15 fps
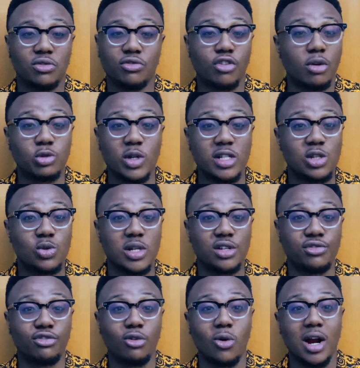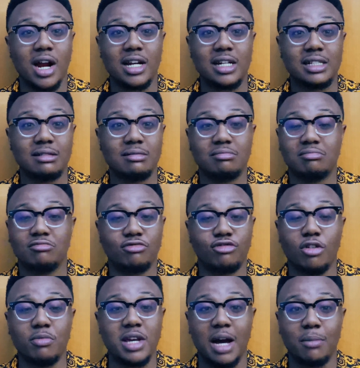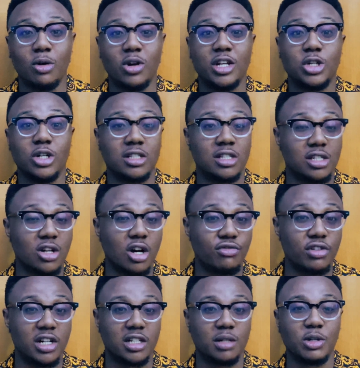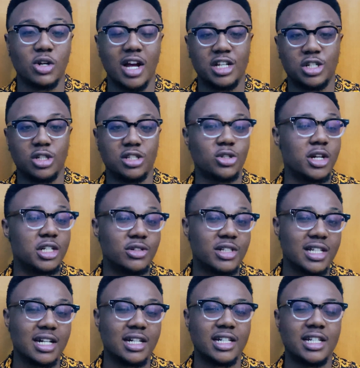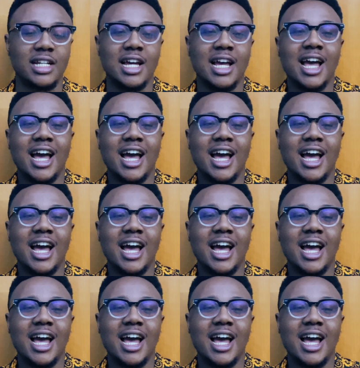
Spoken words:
from 2024, and for me, I'm only just discovering it because I just saw it recently.